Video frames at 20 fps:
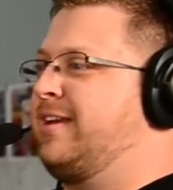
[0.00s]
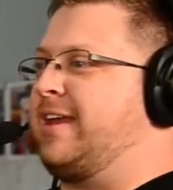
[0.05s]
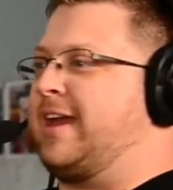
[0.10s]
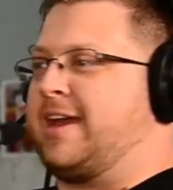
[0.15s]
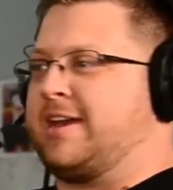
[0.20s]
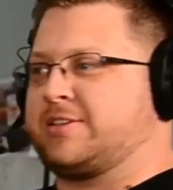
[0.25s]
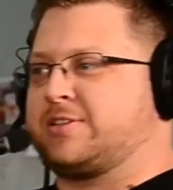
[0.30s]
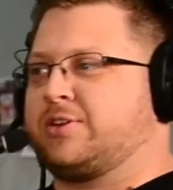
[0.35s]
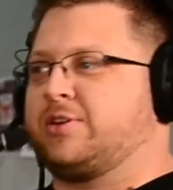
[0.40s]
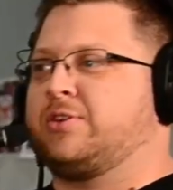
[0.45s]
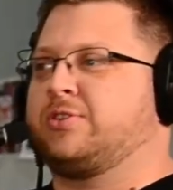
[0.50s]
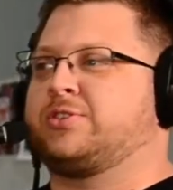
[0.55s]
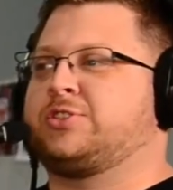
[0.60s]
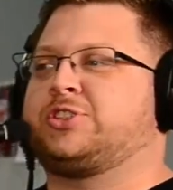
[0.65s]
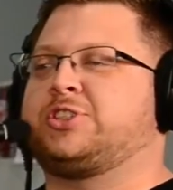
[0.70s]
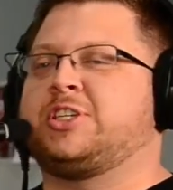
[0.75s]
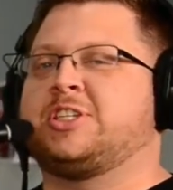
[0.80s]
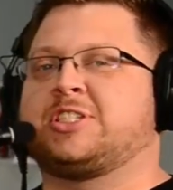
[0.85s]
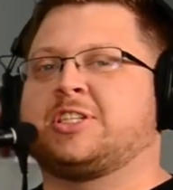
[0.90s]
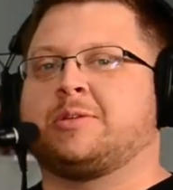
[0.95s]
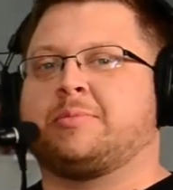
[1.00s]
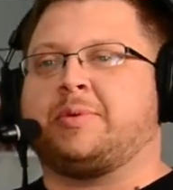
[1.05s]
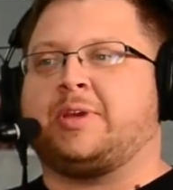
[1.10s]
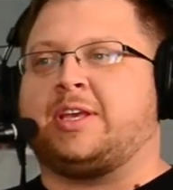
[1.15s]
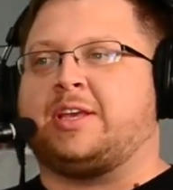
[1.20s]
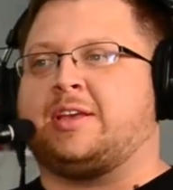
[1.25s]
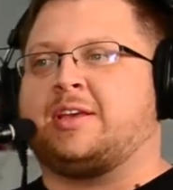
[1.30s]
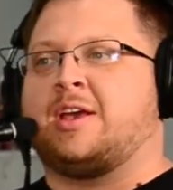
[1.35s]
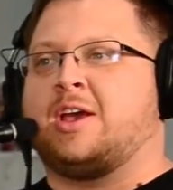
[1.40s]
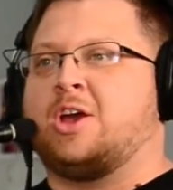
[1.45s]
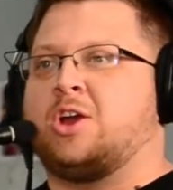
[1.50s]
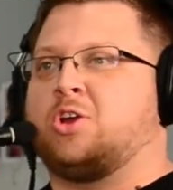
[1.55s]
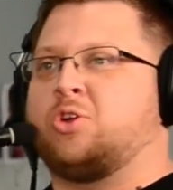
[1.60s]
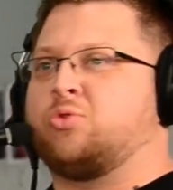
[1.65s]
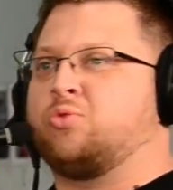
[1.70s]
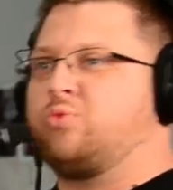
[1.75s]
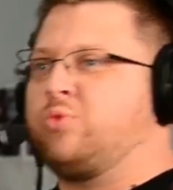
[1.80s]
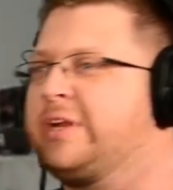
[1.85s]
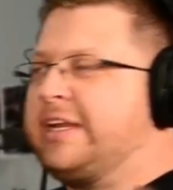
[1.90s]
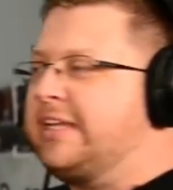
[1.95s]
Yeah, so she's going to be
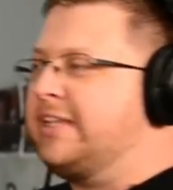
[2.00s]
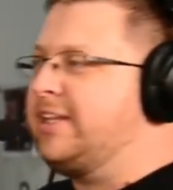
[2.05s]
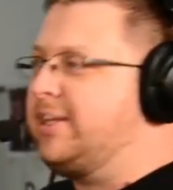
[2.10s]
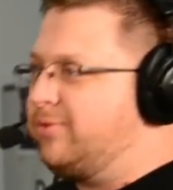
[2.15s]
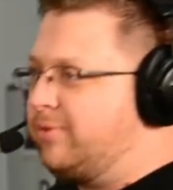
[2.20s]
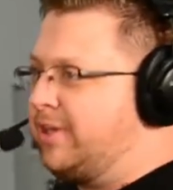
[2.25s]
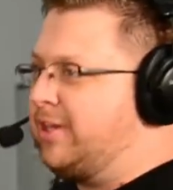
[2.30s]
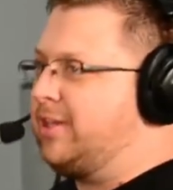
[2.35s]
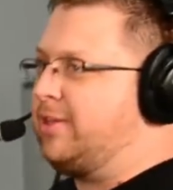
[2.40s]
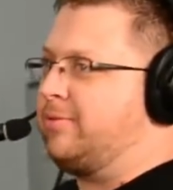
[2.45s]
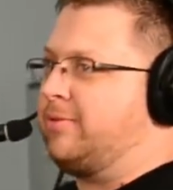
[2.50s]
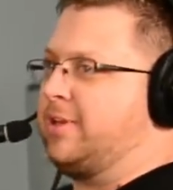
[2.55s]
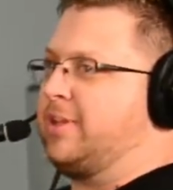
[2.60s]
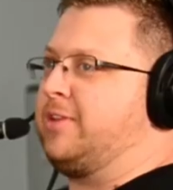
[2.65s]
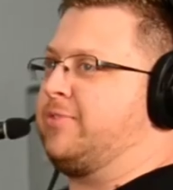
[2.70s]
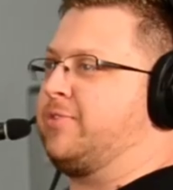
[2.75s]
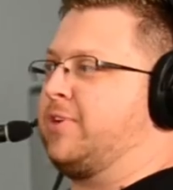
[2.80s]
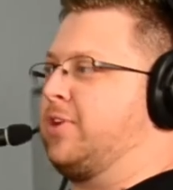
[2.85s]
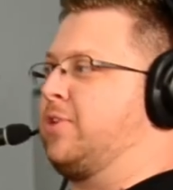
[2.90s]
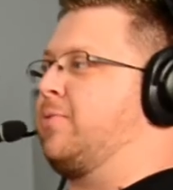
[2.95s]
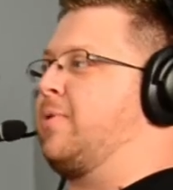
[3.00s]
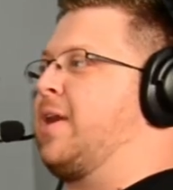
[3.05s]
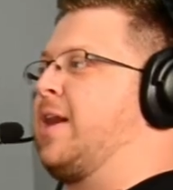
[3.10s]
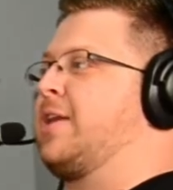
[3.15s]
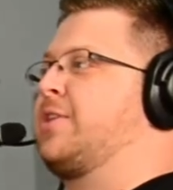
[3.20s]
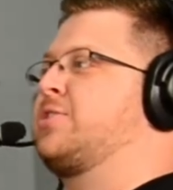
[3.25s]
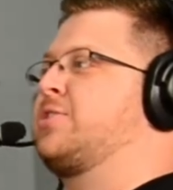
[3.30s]
really, really, really fun to watch.